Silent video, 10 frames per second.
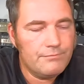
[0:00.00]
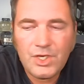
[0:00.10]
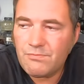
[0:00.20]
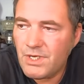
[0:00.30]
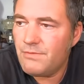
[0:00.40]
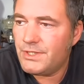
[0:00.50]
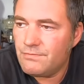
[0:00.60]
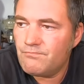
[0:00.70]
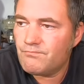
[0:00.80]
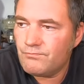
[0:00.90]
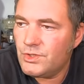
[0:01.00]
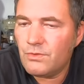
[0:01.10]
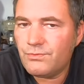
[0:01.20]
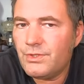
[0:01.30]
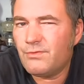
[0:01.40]
Man, maybe, you
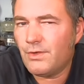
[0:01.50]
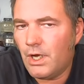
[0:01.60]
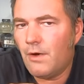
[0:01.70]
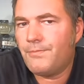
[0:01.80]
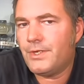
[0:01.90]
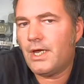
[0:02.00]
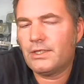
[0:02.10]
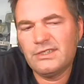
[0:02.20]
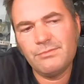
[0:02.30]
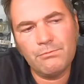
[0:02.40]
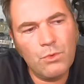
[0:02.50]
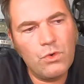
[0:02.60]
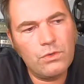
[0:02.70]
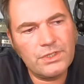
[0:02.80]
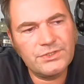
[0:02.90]
know, they'll help you out a little bit
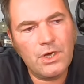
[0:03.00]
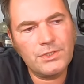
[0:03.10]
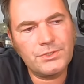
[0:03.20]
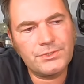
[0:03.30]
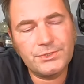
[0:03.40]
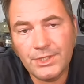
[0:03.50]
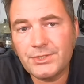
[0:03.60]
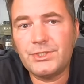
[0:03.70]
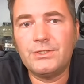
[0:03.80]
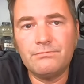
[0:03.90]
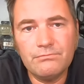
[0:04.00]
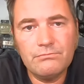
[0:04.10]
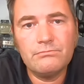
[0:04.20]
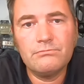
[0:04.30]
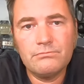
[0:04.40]
more as long as you're snitching,
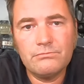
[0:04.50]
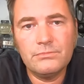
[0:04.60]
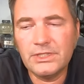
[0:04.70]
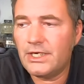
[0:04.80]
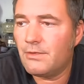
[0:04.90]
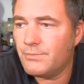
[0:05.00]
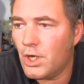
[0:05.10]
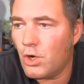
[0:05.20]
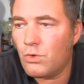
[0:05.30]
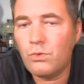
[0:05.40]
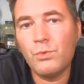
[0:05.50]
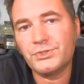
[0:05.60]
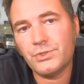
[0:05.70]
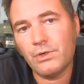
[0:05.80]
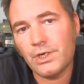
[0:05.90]
letting them know
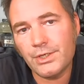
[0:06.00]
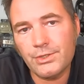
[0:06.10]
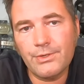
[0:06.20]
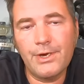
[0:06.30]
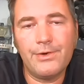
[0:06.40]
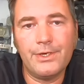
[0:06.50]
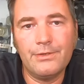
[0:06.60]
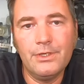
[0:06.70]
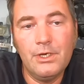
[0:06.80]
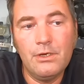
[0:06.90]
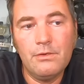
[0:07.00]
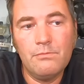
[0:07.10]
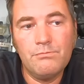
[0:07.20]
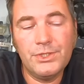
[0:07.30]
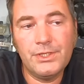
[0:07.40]
what's going on in your area,
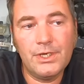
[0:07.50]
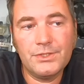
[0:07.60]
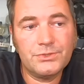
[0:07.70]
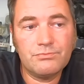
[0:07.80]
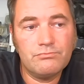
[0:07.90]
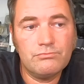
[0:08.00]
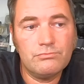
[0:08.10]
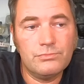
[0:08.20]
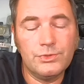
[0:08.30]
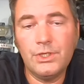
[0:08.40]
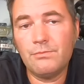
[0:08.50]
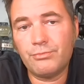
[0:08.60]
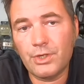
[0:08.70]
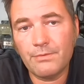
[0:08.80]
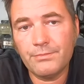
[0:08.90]
because you
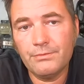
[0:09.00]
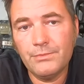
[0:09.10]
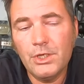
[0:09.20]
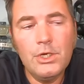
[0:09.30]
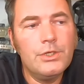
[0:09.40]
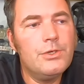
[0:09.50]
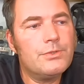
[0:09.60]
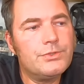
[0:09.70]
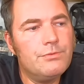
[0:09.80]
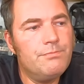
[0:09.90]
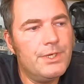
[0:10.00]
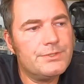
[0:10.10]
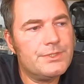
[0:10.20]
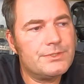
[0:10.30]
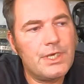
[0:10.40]
didn't prep. You're too
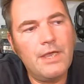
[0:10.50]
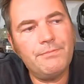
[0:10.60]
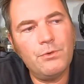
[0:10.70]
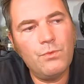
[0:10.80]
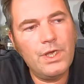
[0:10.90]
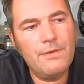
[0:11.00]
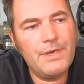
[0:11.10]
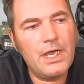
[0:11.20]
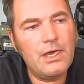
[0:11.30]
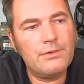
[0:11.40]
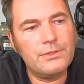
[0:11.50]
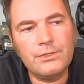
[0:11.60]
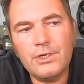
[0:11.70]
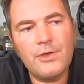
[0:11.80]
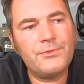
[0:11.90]
busy typing away about how
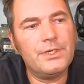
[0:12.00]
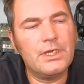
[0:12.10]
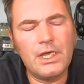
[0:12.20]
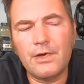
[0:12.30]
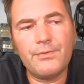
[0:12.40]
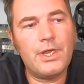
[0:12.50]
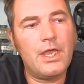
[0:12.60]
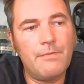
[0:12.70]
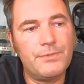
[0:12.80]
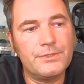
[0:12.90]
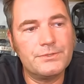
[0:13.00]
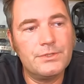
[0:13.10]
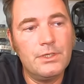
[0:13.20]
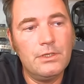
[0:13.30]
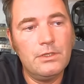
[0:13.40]
nothing ever happens.